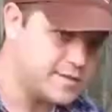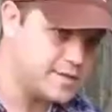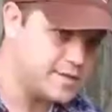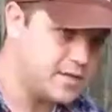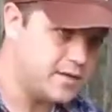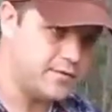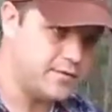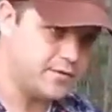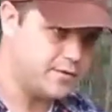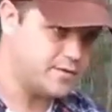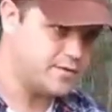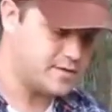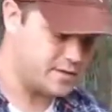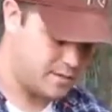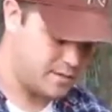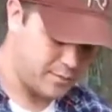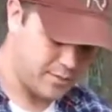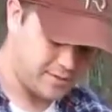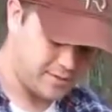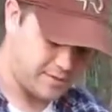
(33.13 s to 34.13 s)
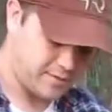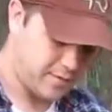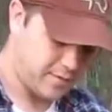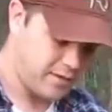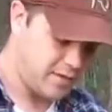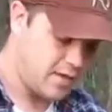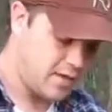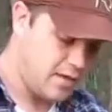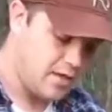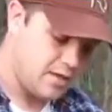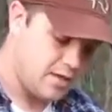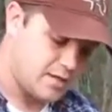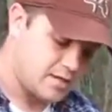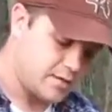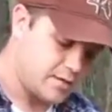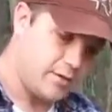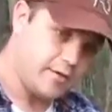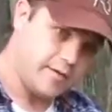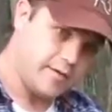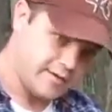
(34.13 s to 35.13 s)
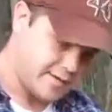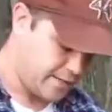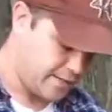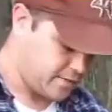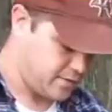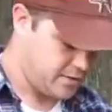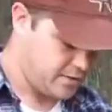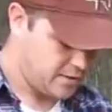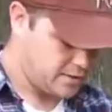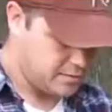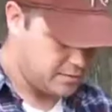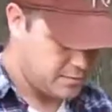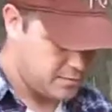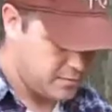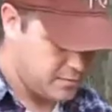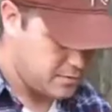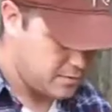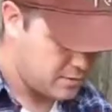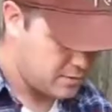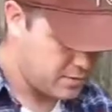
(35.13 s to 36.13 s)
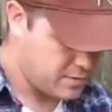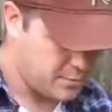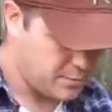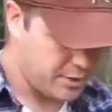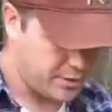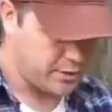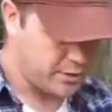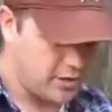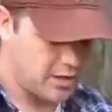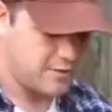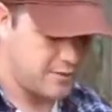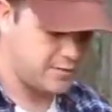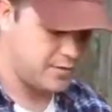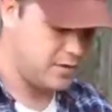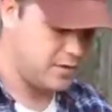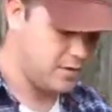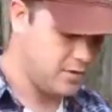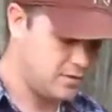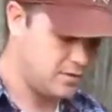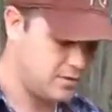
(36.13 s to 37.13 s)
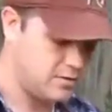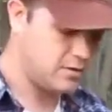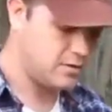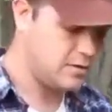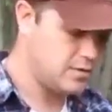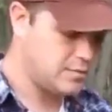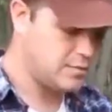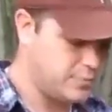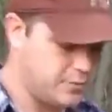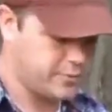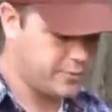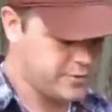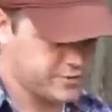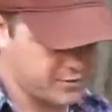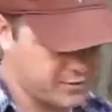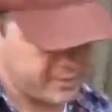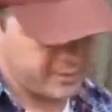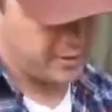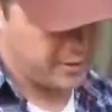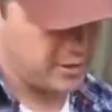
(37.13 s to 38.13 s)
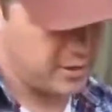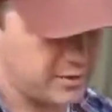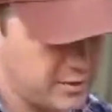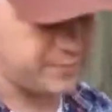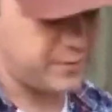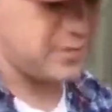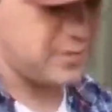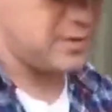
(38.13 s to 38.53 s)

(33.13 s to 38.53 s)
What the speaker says: stuff and do the same basic thing. So anyway, take the butt off, pull your sling off,